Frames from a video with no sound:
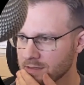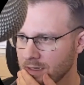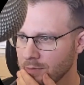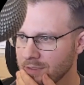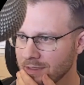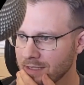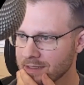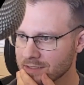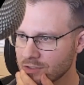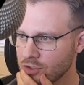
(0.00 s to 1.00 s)
How do we delay
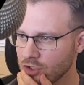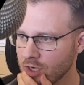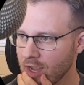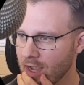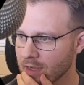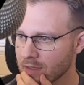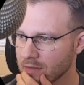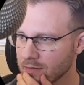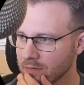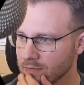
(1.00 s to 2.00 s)
this check?
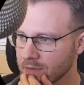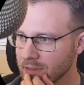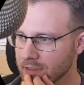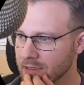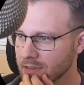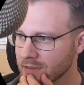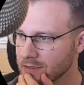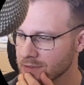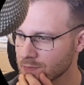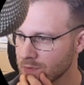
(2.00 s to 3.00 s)
Really
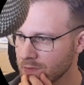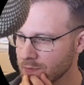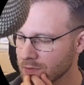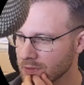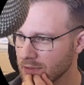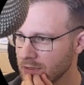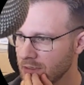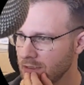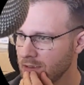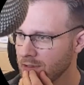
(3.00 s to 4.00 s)
is what we're.
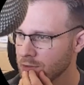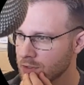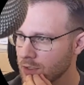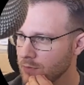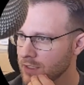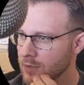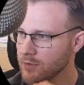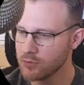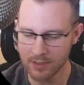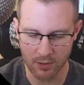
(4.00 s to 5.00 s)
Can we
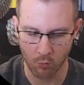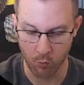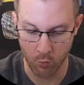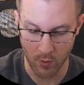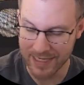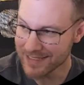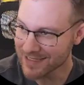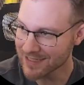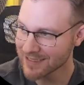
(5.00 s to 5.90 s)
do like a wait?